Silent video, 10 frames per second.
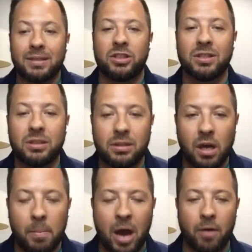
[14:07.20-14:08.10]
it's just
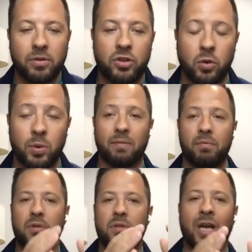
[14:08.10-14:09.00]
about doing the
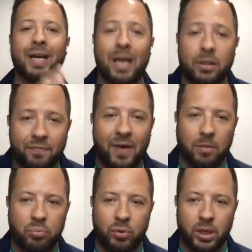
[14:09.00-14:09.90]
checking out the
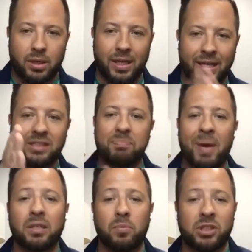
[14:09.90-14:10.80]
fine print,
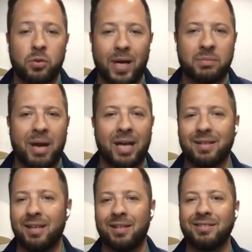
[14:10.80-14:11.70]
inspecting what you expect,
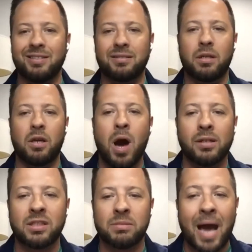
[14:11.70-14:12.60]
and then just go out
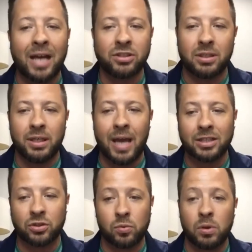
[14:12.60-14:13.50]
and smash the
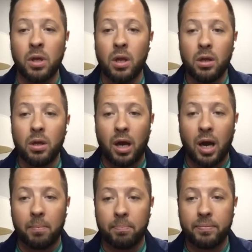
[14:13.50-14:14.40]
actual
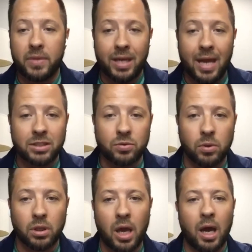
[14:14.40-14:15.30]
um, the
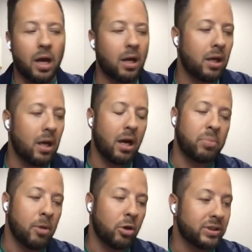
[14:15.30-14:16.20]
actual uh, uh,
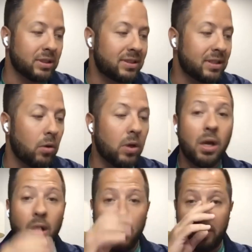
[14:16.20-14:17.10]
promotion. So
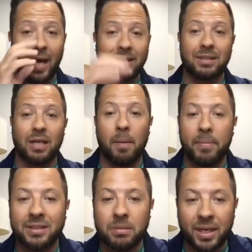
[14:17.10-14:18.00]
that's um,
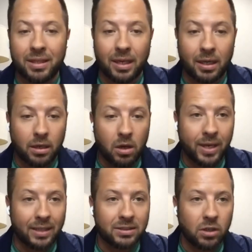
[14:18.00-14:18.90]
that's a big thing.
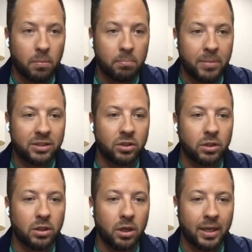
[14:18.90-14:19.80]
Okay, so make
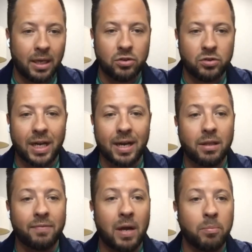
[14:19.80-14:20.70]
sure again you check
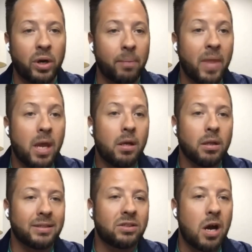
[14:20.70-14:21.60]
out the fine print.
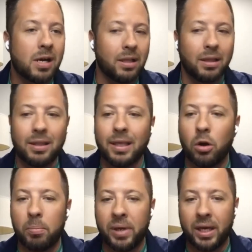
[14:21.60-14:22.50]
Let's talk a
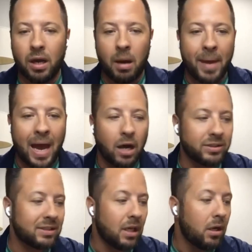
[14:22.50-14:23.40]
little bit
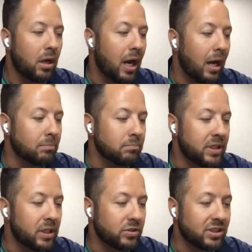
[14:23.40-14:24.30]
about um,
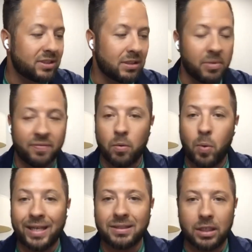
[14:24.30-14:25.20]
you know just some of the
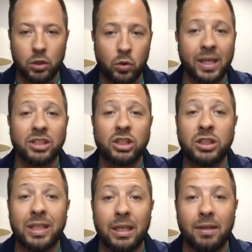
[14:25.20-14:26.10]
ways that you can
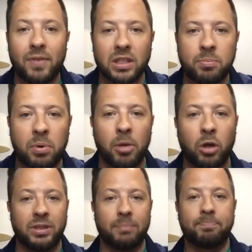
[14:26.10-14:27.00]
achieve this
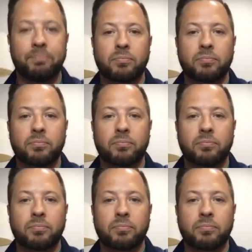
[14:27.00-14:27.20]
promotion,